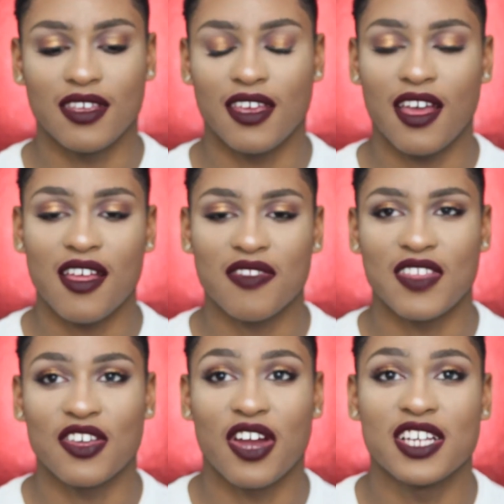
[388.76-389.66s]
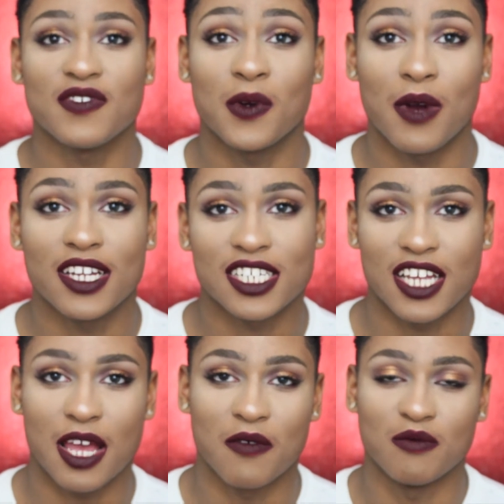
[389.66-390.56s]
yeah, thank you guys for
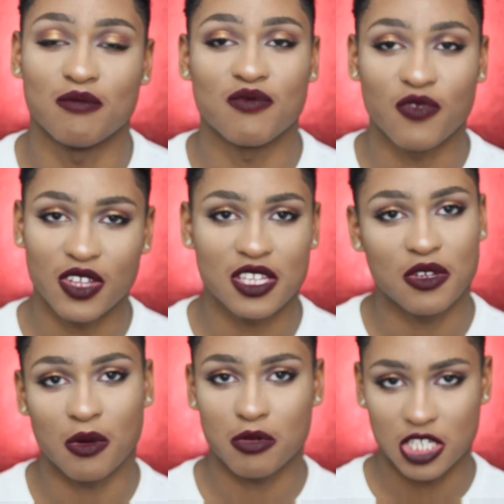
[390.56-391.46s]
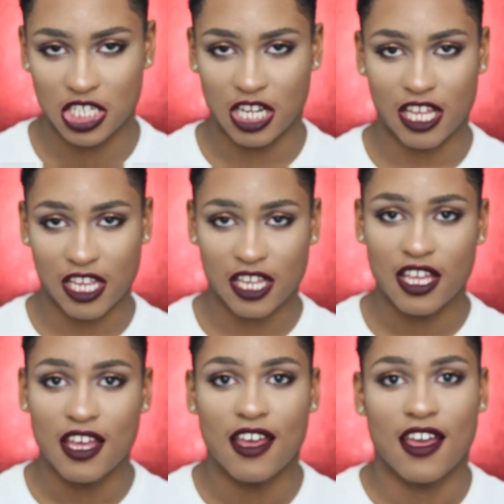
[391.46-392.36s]
watching. I really do appreciate it,
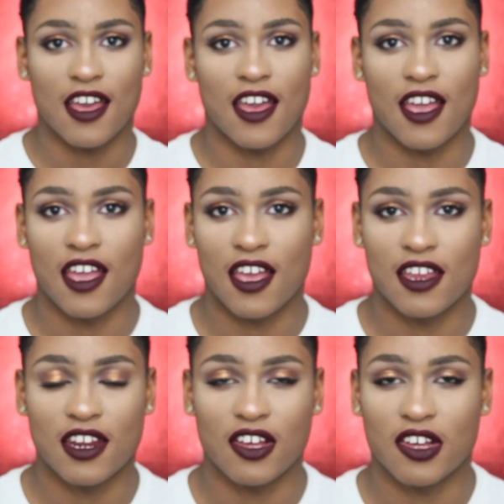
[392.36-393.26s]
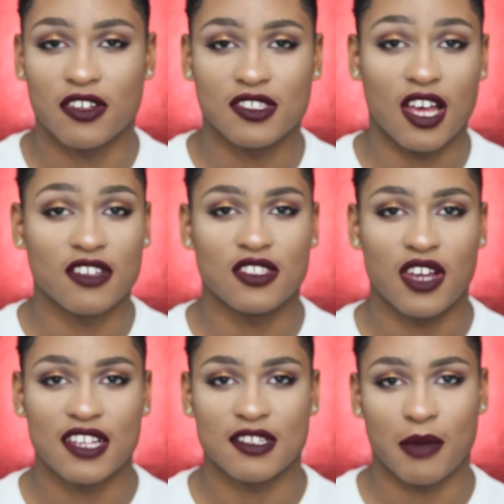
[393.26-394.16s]
and I'll see
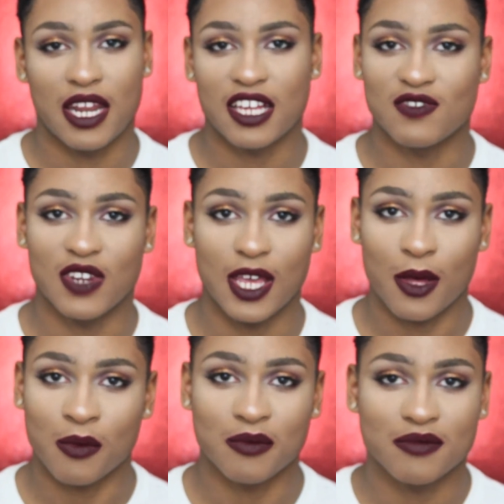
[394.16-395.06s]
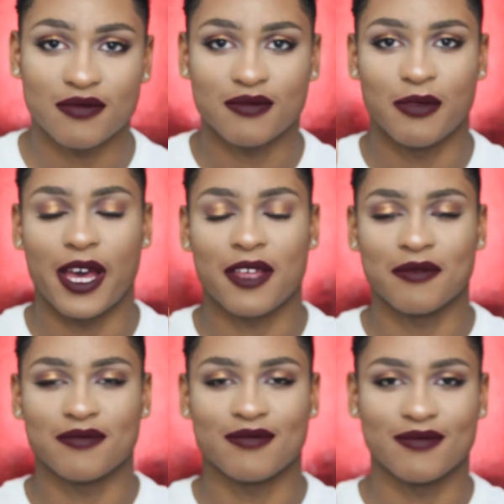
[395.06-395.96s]
you guys in my next video.
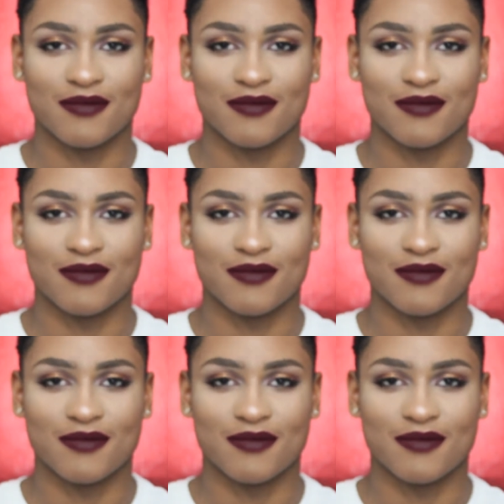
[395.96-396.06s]
Bye.